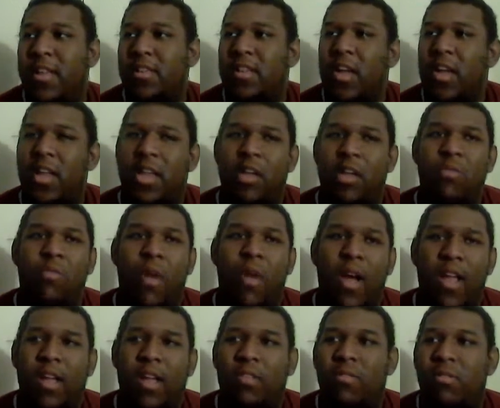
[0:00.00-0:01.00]
Sharingan,
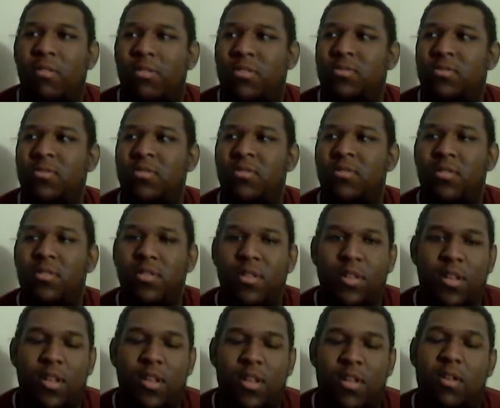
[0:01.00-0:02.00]
why won't you,
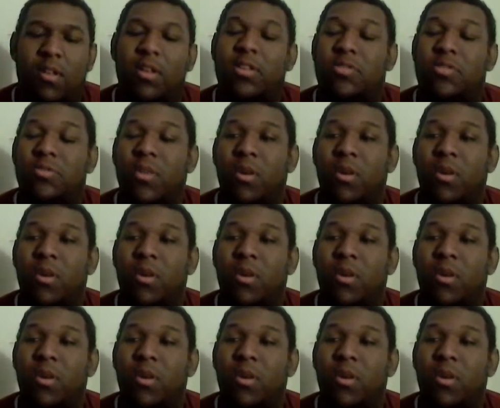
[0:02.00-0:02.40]
aren't